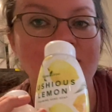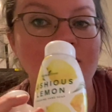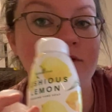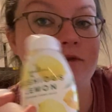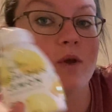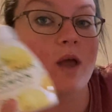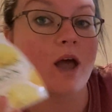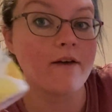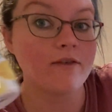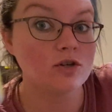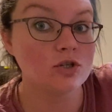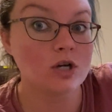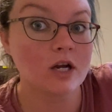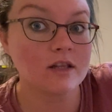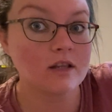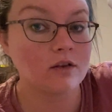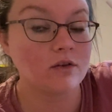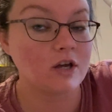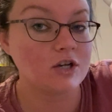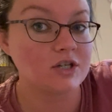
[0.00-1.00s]
So if you haven't
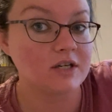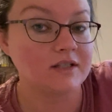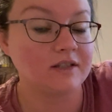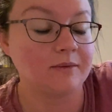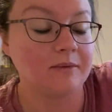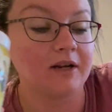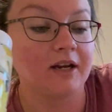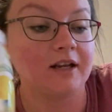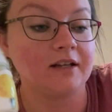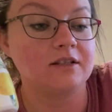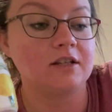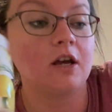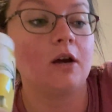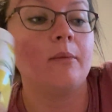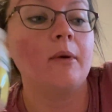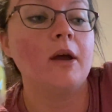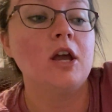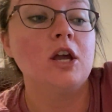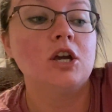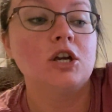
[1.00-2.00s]
tried the Lush Lemon hand
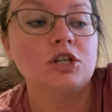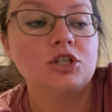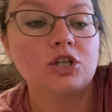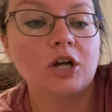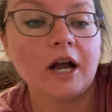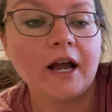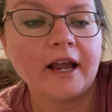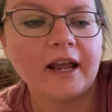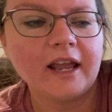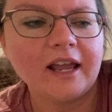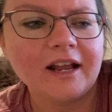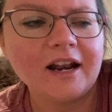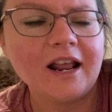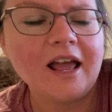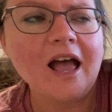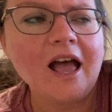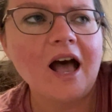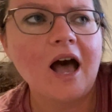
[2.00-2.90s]
soap, try it.